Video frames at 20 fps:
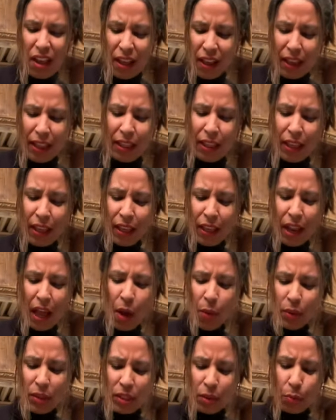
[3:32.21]
And then I
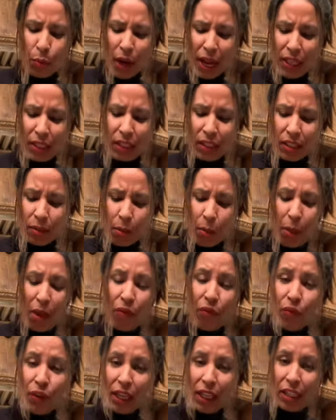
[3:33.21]
was surprised because some of my
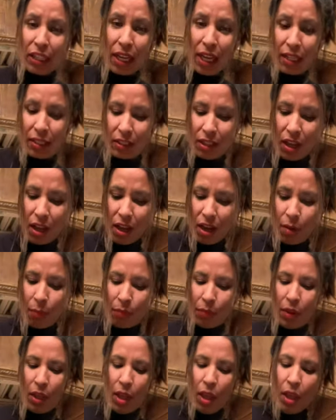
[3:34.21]
friends last time,
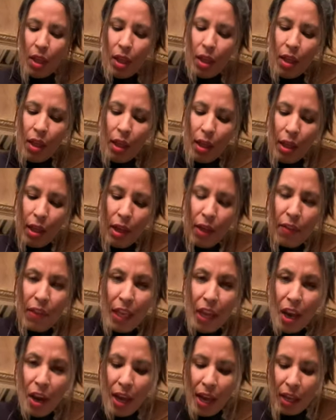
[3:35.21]
they
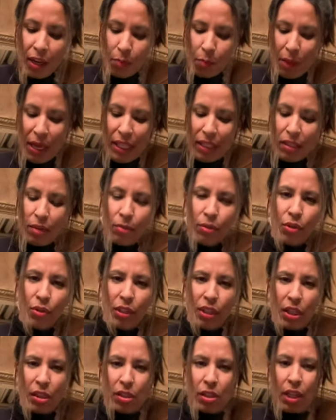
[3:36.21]
all had made some
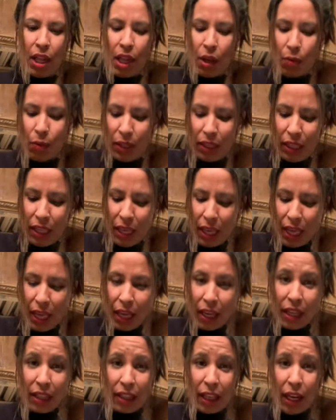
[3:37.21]
tortillas. It's like, what the
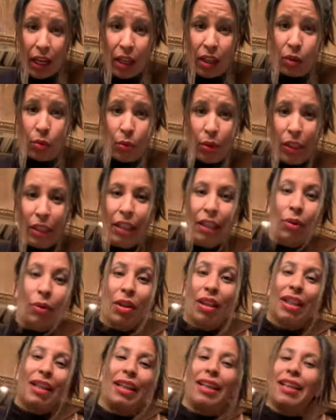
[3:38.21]
heck? And they look really,
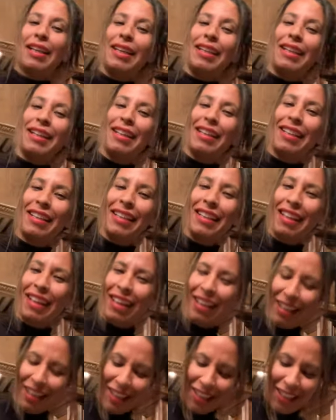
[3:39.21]
really good.
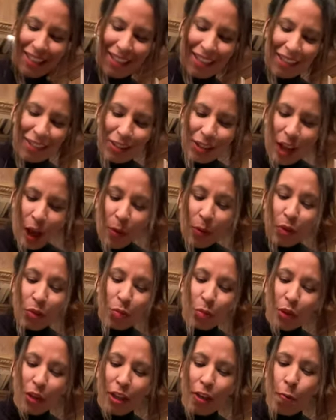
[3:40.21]
And so I was
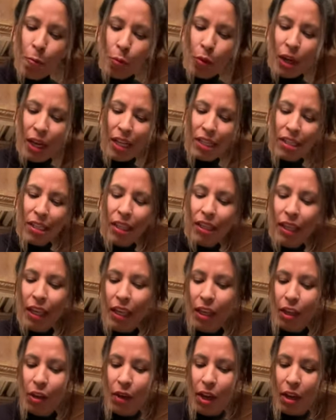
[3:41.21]
pretty impressed that they
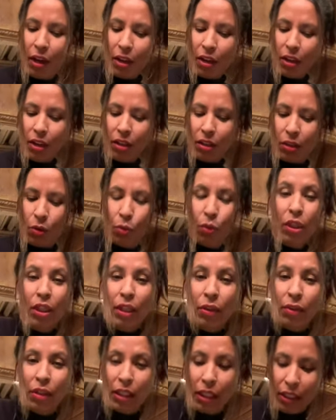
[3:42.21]
knew how to cook really,
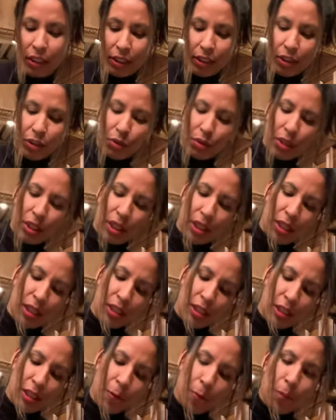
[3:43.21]
really good
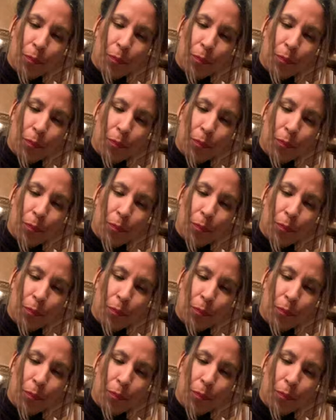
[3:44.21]
tortillas.